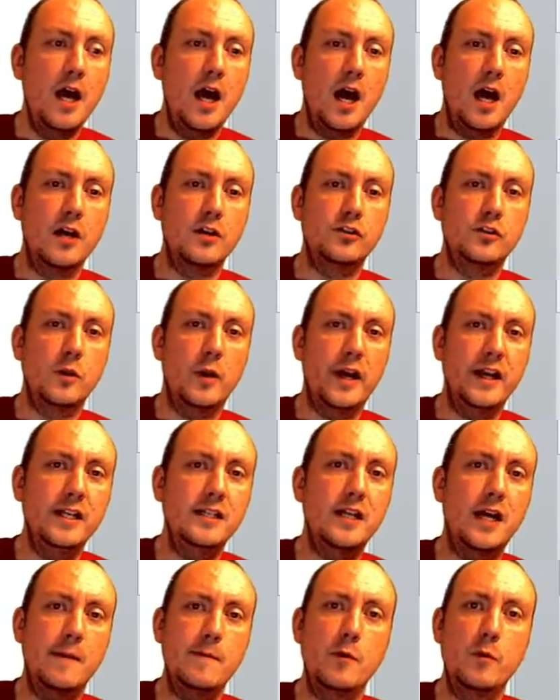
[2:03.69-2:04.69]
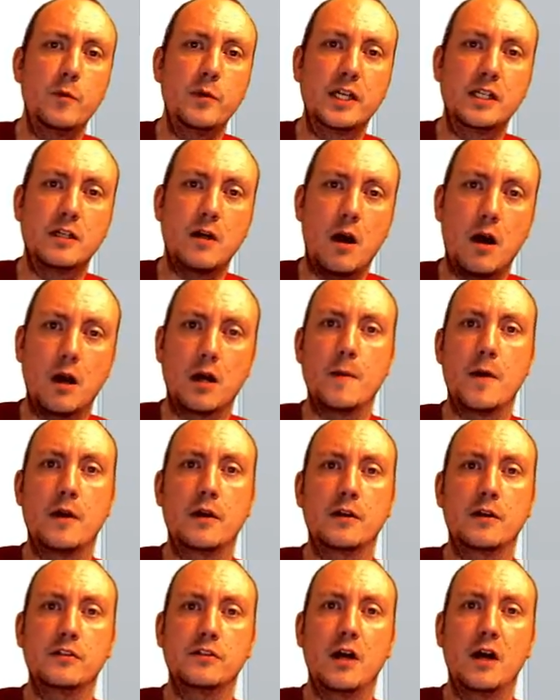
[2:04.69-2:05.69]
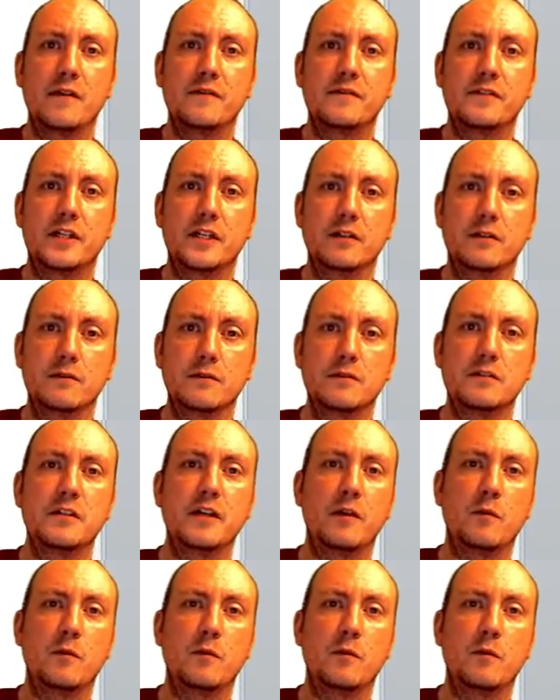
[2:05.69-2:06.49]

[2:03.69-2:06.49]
So anytime that we can talk about our soft skills